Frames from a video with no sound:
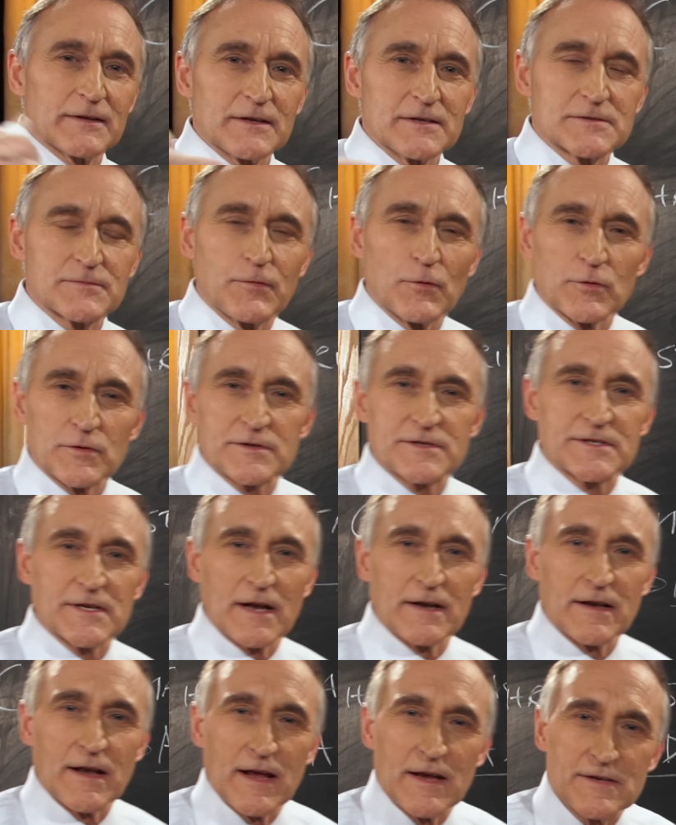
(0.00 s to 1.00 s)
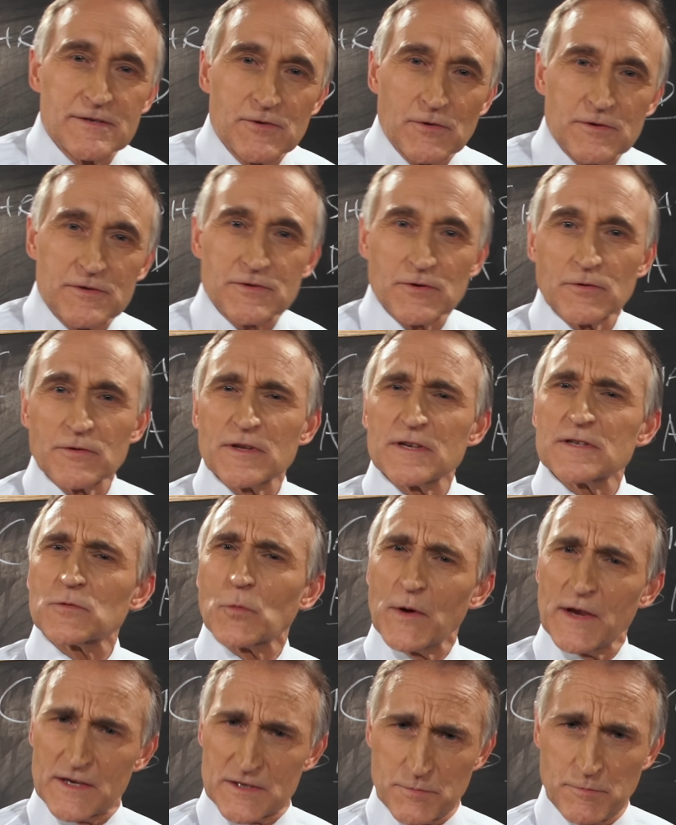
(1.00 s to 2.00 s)
these 4 Sundays or so, these
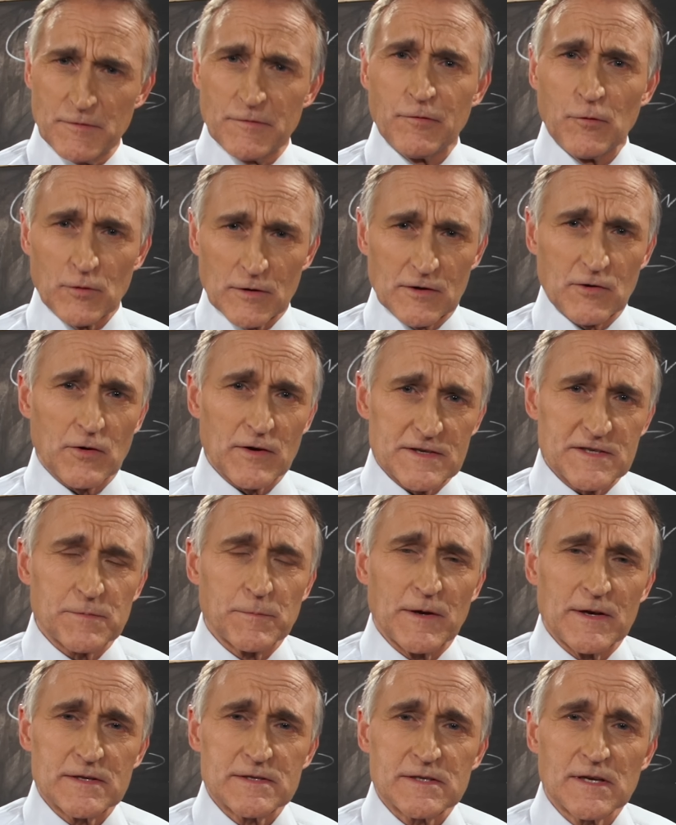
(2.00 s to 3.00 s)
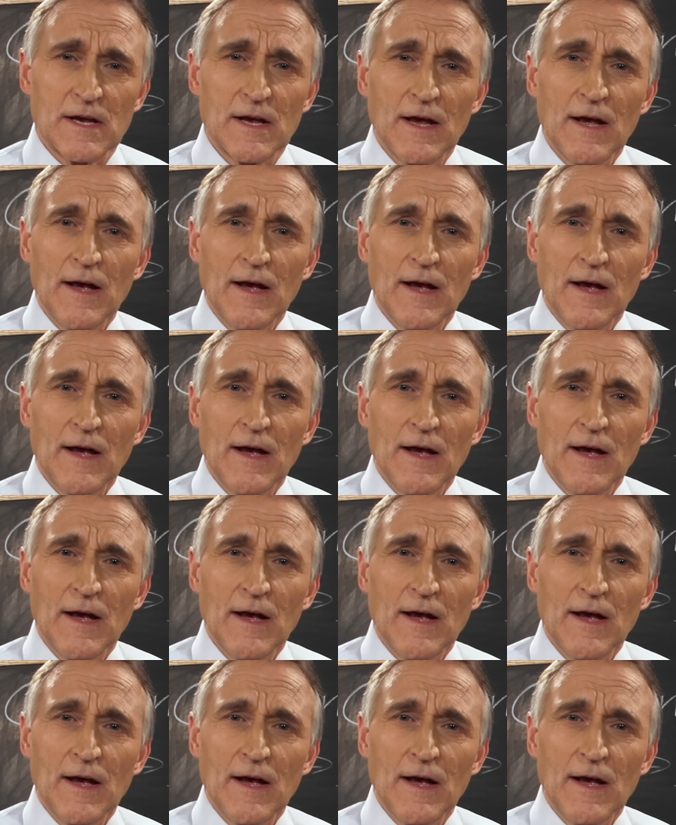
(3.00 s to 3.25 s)
weeks before Christmas,